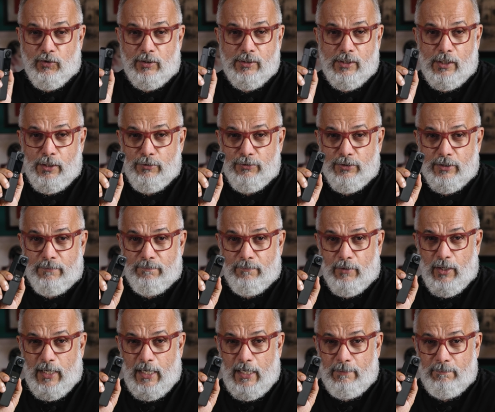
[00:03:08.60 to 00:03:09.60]
resolution.
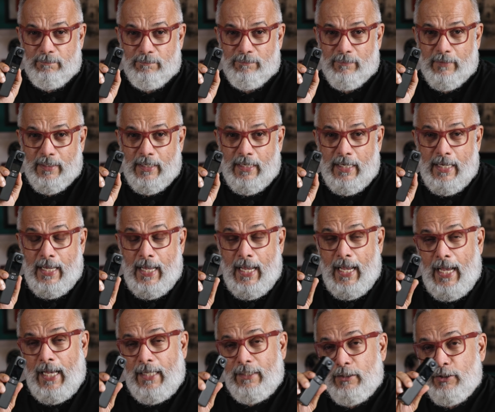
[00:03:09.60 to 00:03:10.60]
Okay.
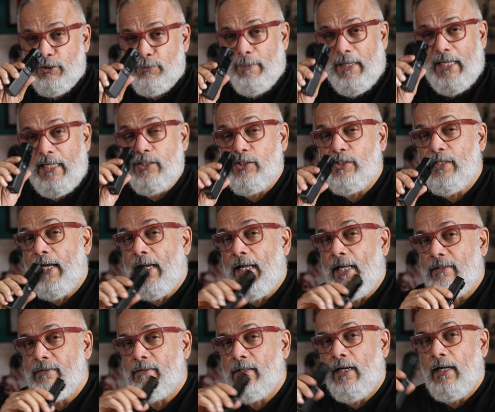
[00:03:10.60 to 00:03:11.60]
This means
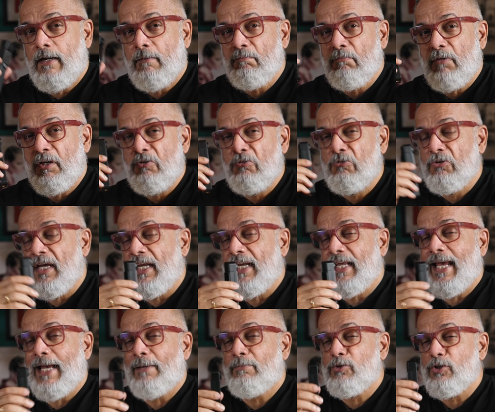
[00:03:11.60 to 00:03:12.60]
that you can
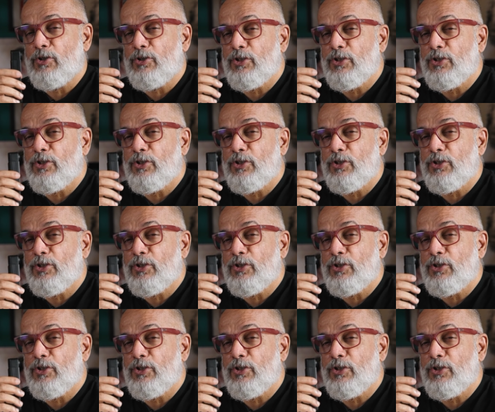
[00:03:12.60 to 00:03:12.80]
capture